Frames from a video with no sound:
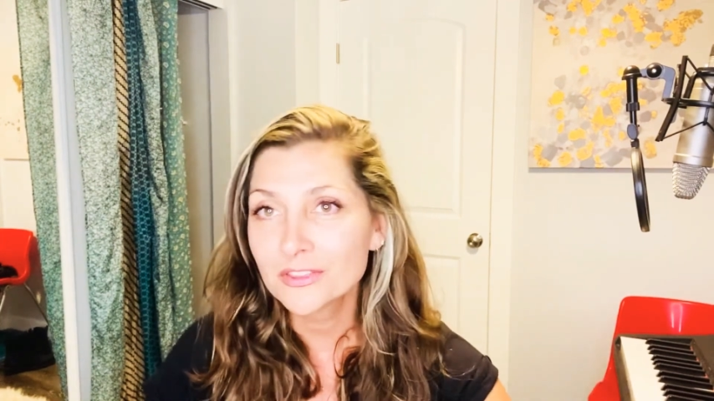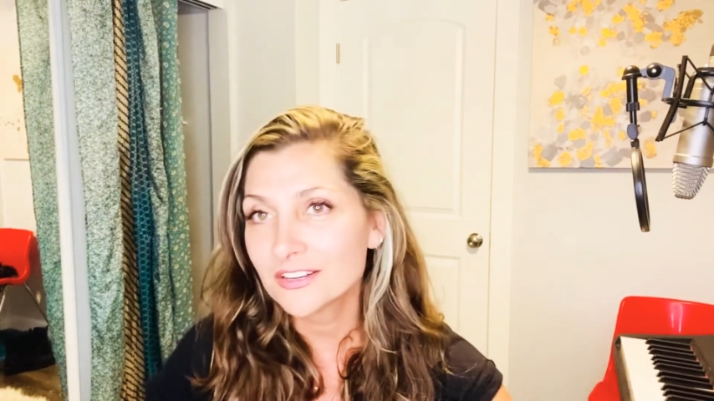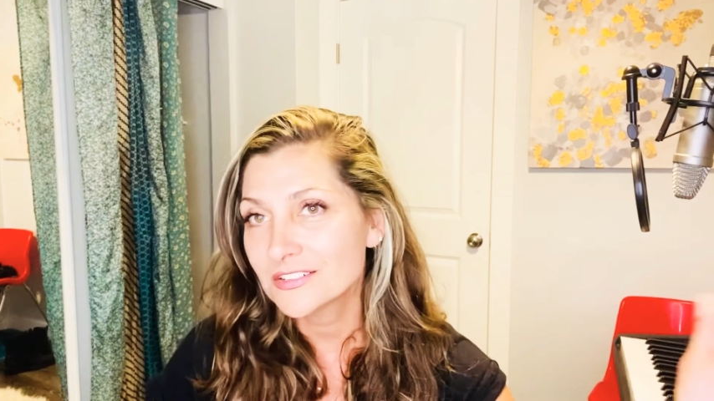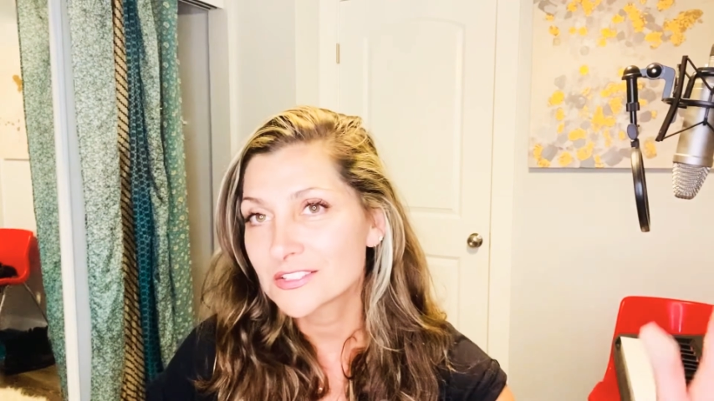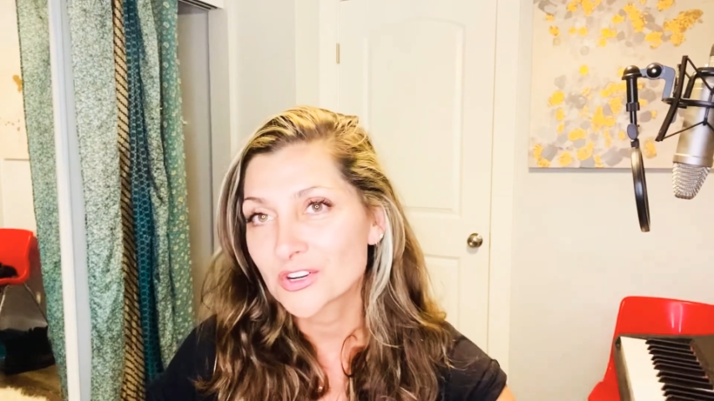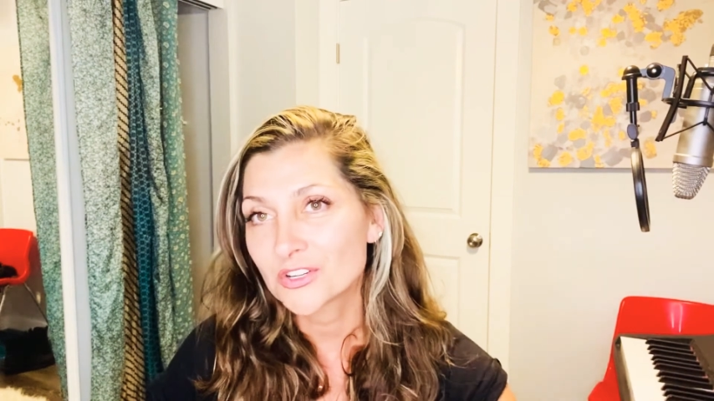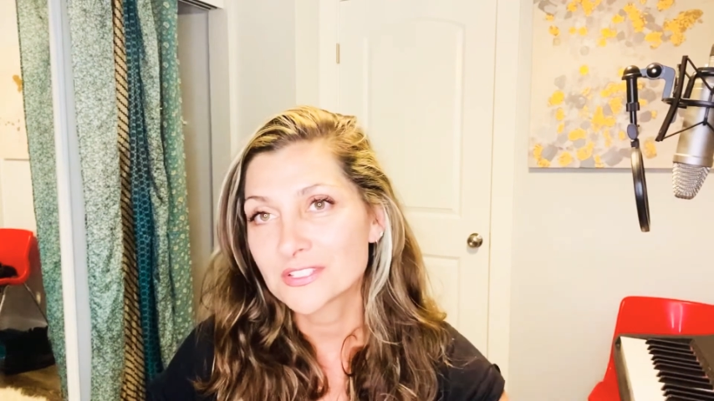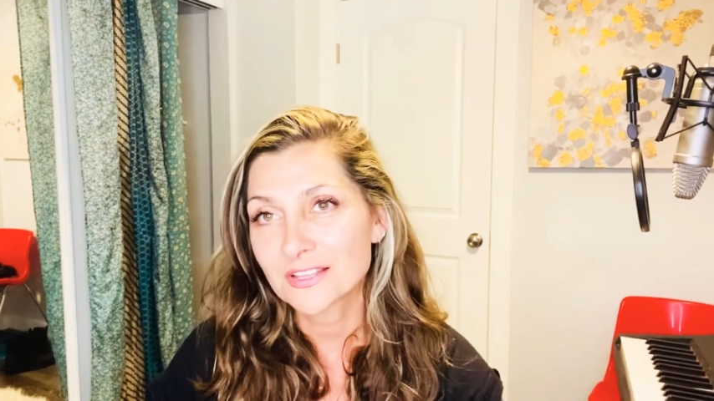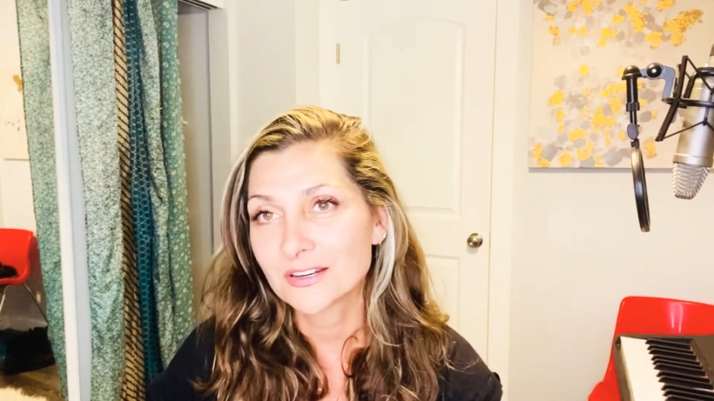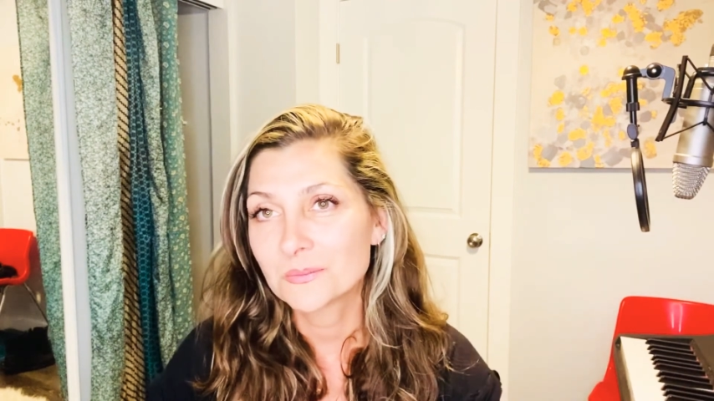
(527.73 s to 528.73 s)
They just started
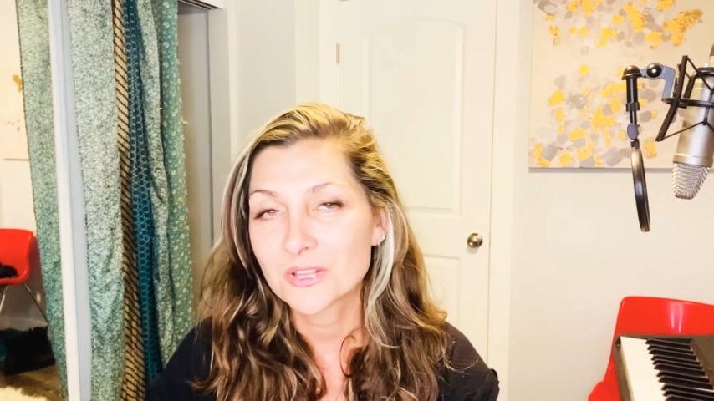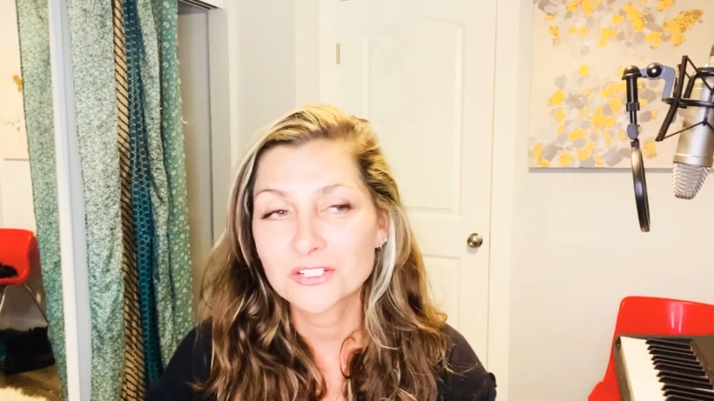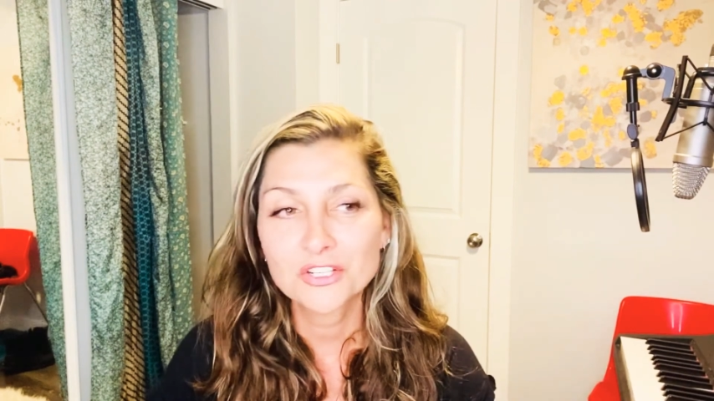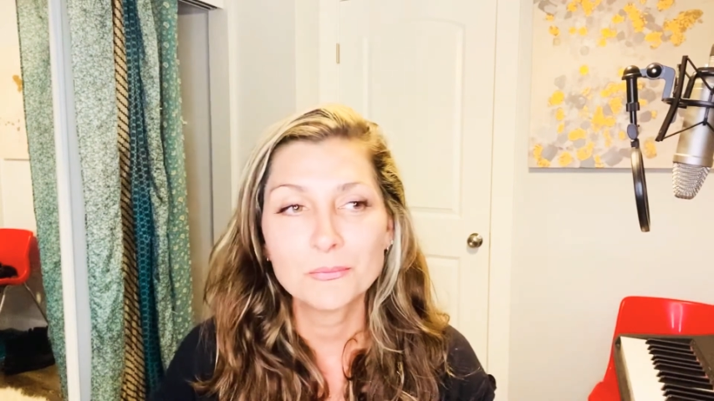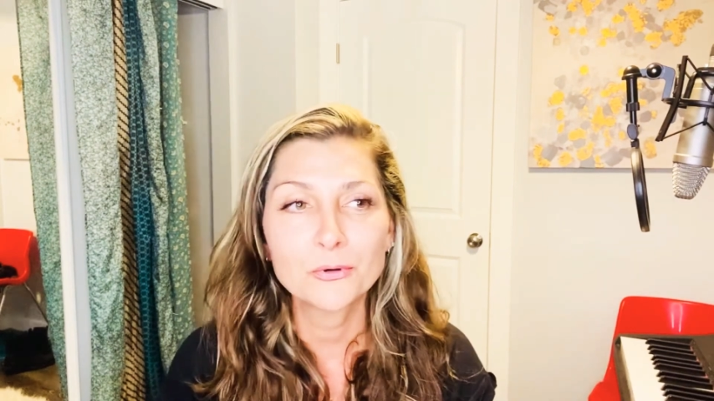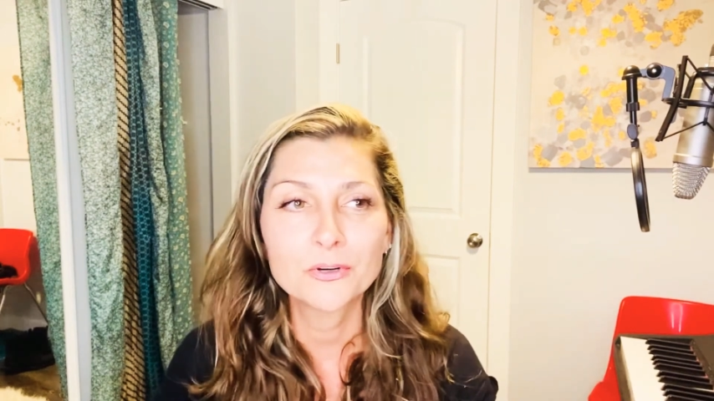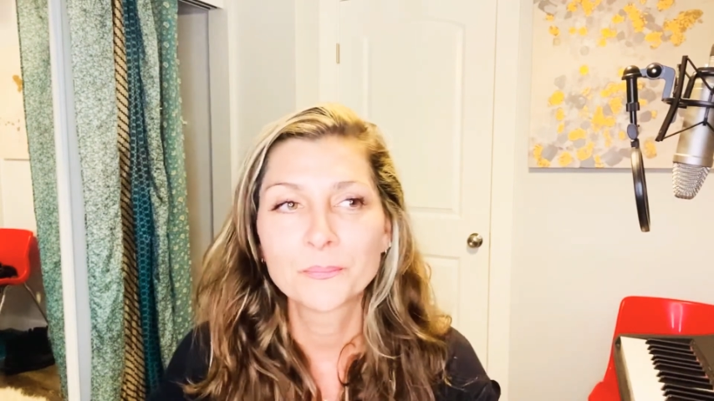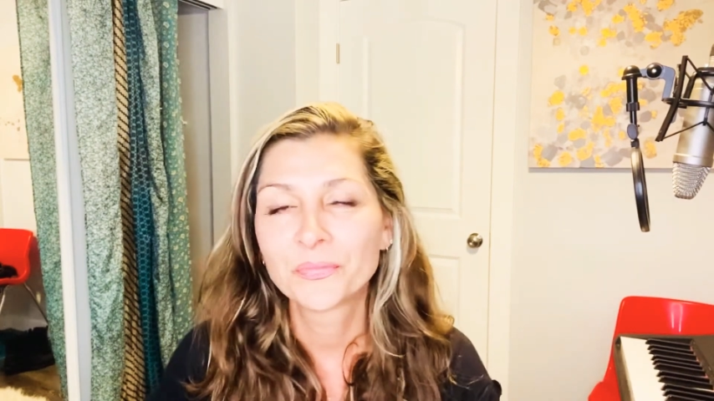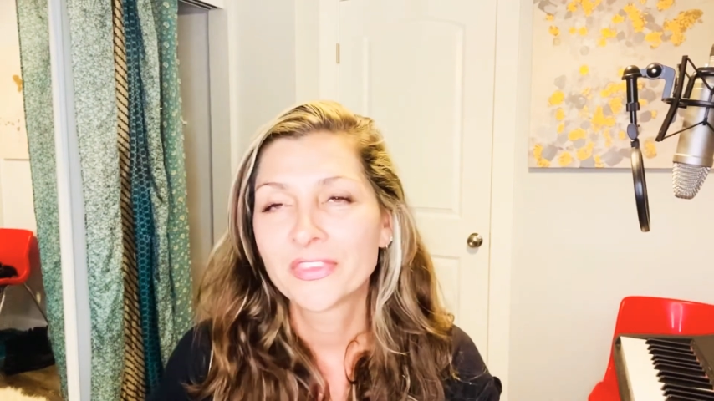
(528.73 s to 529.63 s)
selling them a lot cheaper.